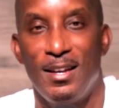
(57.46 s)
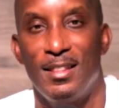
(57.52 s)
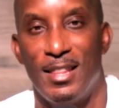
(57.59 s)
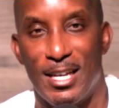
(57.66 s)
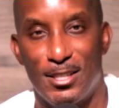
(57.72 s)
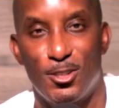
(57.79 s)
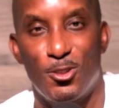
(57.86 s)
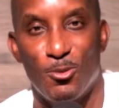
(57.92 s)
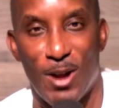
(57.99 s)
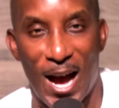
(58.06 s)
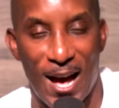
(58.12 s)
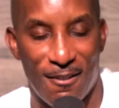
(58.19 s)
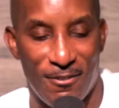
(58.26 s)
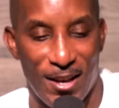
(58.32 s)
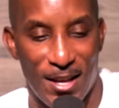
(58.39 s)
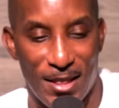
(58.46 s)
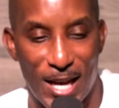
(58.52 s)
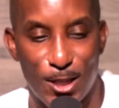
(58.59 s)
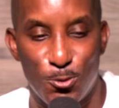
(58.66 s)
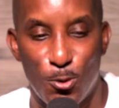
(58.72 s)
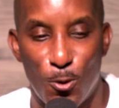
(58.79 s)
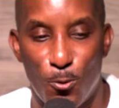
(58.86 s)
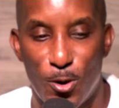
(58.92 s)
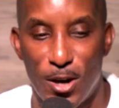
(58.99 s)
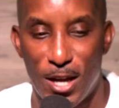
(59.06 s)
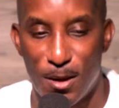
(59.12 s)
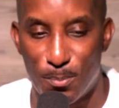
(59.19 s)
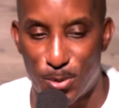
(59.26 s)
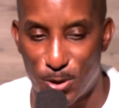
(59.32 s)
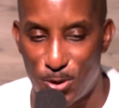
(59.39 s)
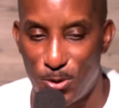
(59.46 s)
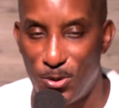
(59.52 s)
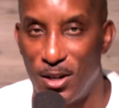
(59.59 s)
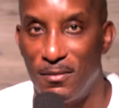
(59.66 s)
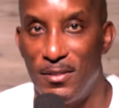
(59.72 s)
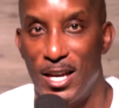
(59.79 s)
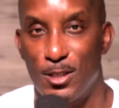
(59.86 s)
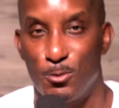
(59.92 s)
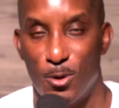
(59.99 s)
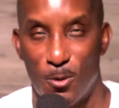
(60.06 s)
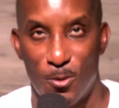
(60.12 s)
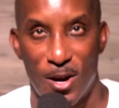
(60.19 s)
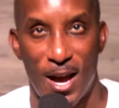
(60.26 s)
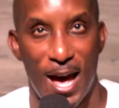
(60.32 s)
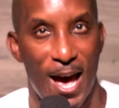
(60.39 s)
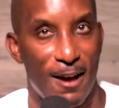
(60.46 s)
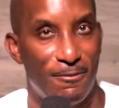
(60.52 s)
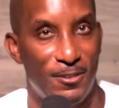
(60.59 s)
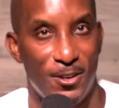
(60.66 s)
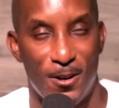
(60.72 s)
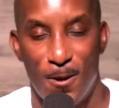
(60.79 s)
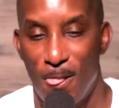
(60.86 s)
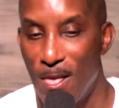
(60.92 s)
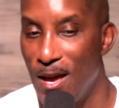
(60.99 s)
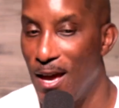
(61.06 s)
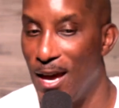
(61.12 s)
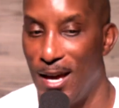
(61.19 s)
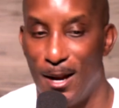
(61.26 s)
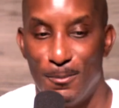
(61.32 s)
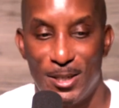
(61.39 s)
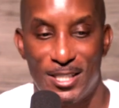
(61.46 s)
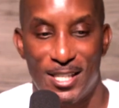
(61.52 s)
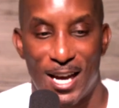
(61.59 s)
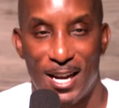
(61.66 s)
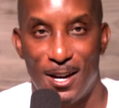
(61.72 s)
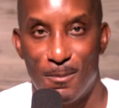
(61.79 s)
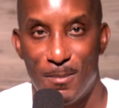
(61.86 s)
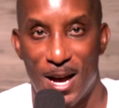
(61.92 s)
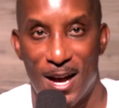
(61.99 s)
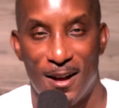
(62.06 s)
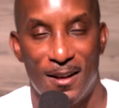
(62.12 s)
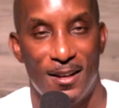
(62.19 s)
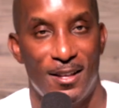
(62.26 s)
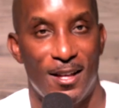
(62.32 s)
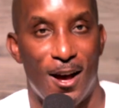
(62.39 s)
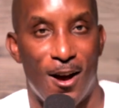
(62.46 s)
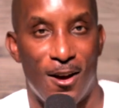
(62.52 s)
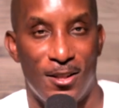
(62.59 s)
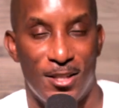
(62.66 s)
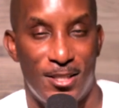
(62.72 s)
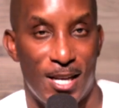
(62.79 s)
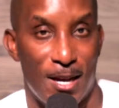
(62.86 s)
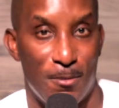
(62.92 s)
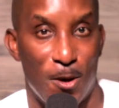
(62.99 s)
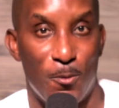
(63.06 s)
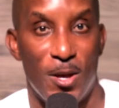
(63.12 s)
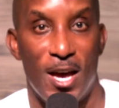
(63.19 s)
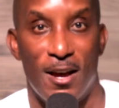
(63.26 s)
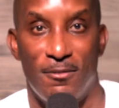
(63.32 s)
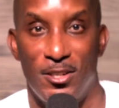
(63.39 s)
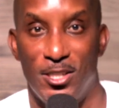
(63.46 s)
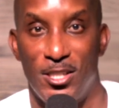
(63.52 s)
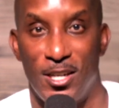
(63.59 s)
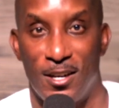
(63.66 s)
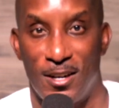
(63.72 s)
That's thrive. And that's what we're in pursuit of. That's what we're after. And I'm excited about all the time that we have to share